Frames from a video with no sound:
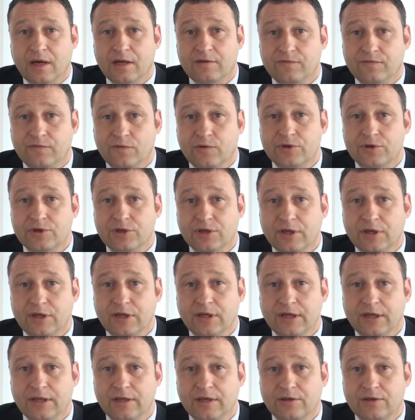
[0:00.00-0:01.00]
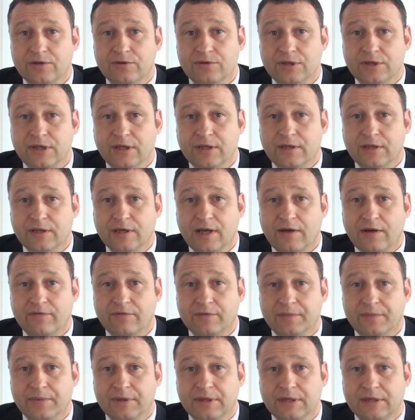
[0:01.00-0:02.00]
Unfortunately, the New Zealand
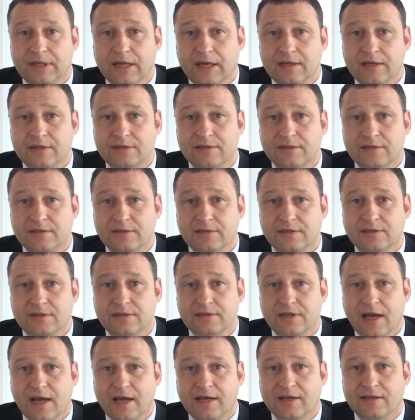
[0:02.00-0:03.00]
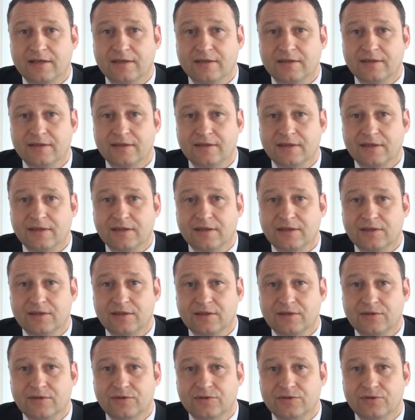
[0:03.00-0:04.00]
government has decided
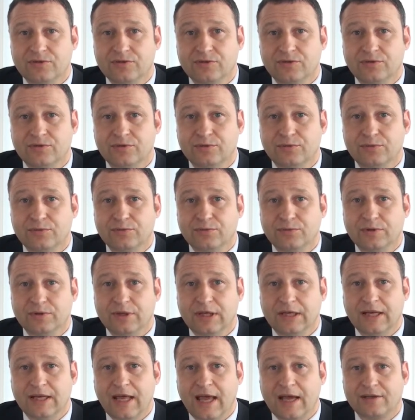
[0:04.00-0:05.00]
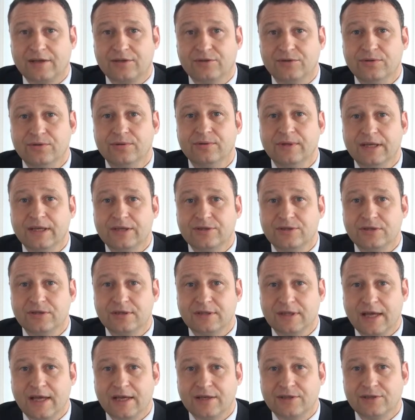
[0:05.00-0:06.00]
to enact new
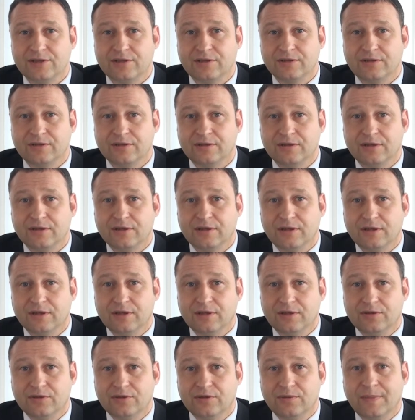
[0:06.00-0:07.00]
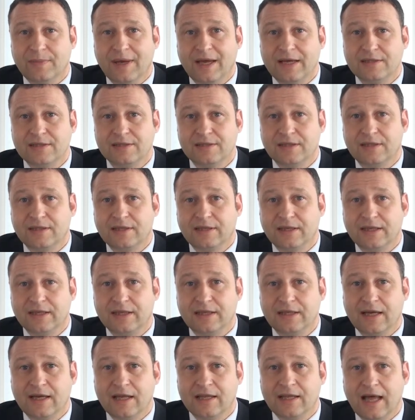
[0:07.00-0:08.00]
legislation to
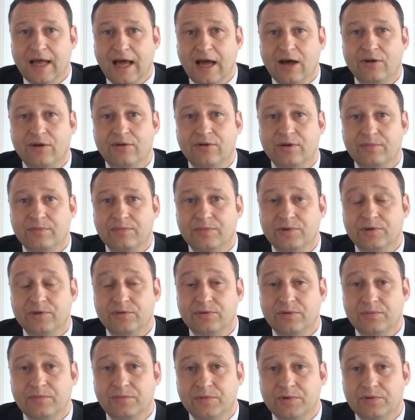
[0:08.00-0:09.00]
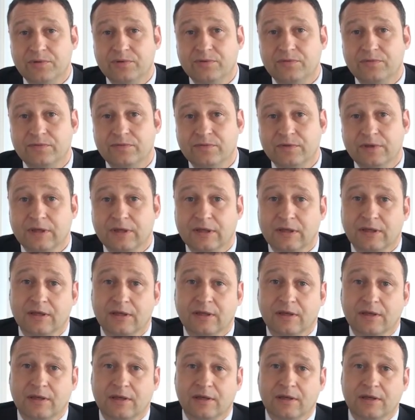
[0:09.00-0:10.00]
basically allow them to remove
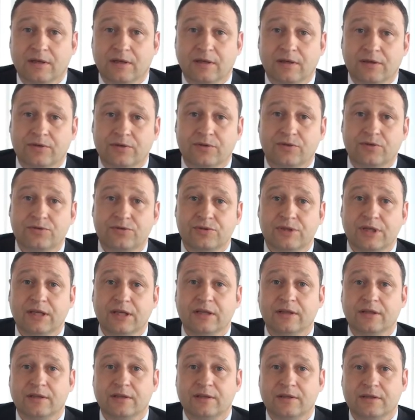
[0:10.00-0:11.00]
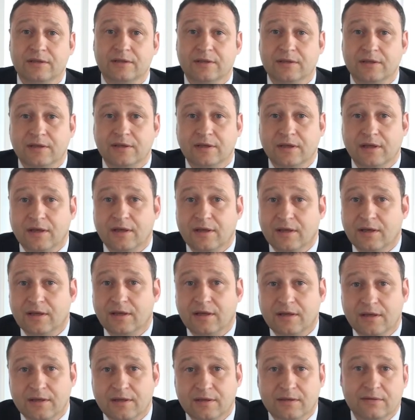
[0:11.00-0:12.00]
New Zealand,
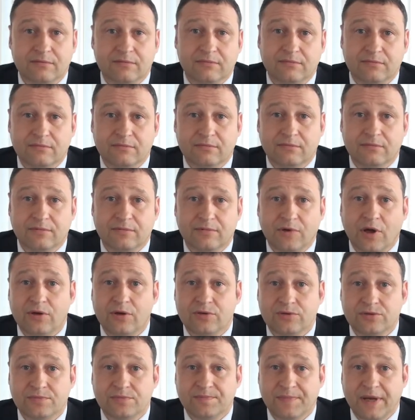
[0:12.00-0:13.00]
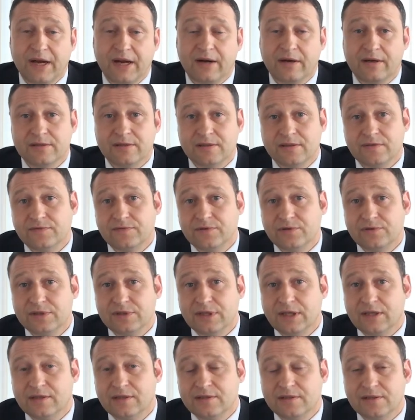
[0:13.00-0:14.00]
those parents of New
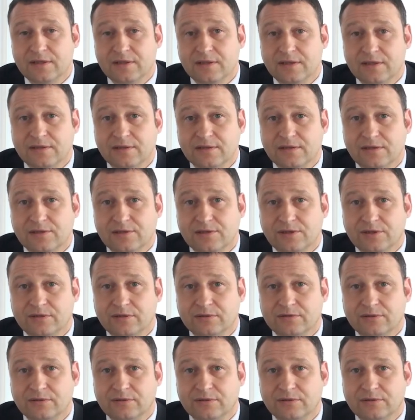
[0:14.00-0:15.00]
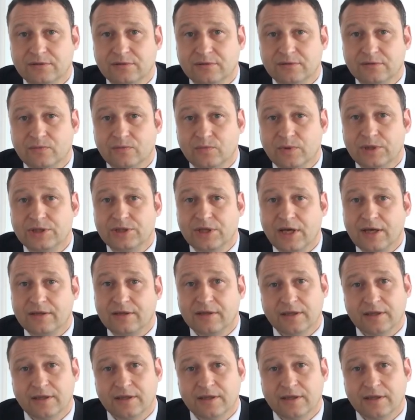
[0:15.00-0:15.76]
Zealand citizen children, which I